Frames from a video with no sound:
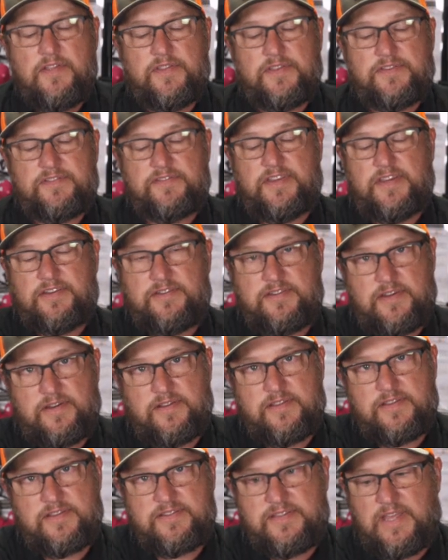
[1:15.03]
that's stitched
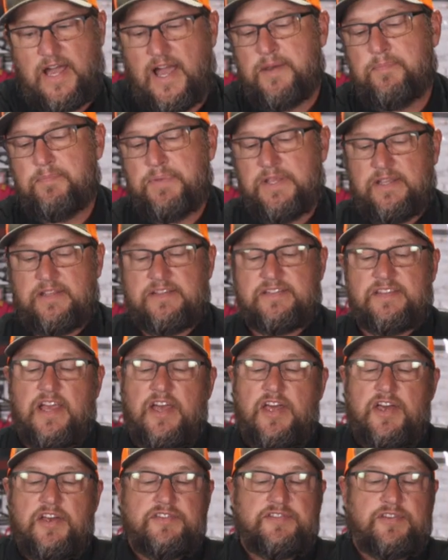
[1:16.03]
into the side piece.
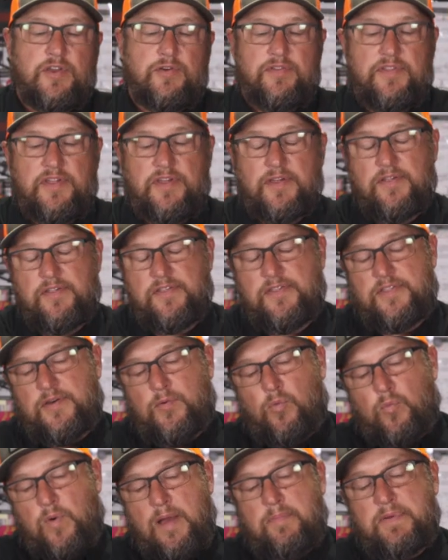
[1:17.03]
So
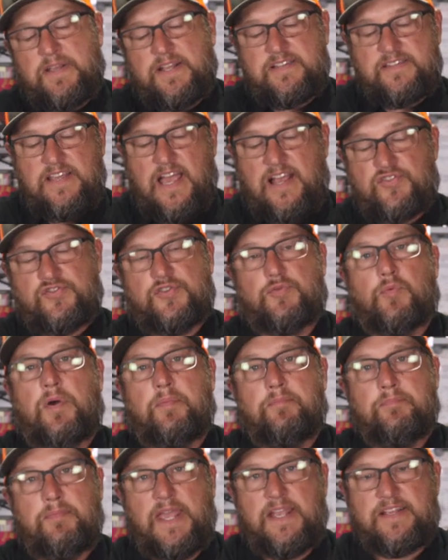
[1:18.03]
the webbing is actually
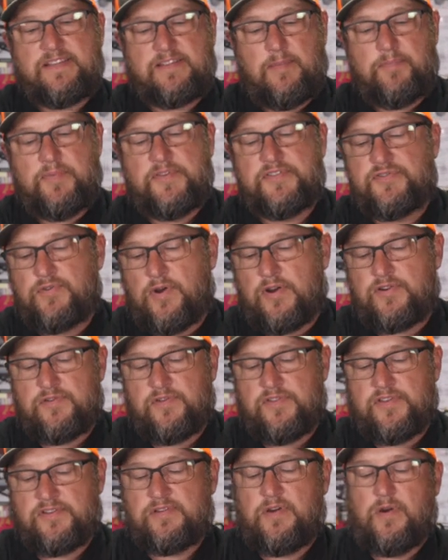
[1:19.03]
what makes up the
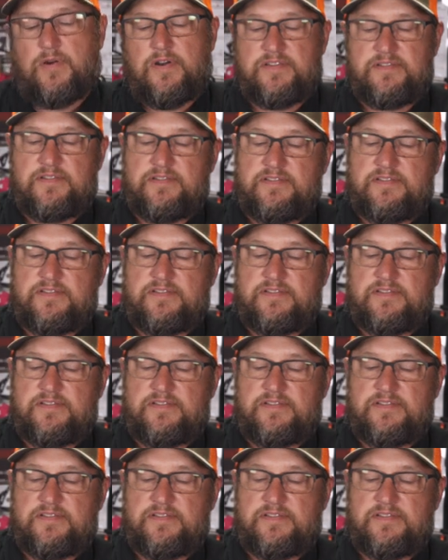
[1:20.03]
structure of this harness.